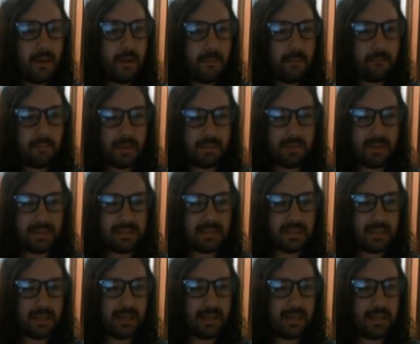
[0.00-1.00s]
but
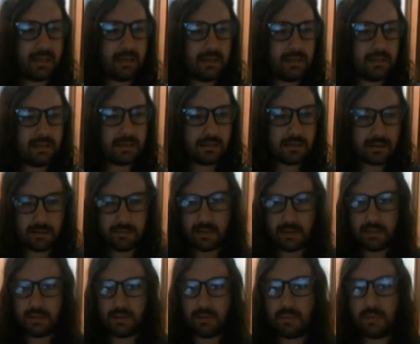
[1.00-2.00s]
basically this is
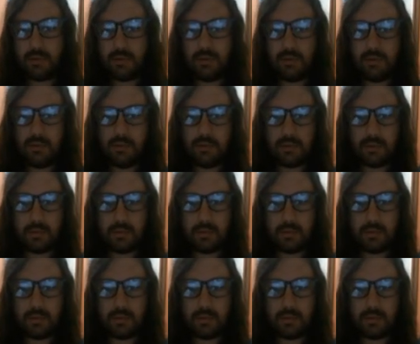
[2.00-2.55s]
what you will do.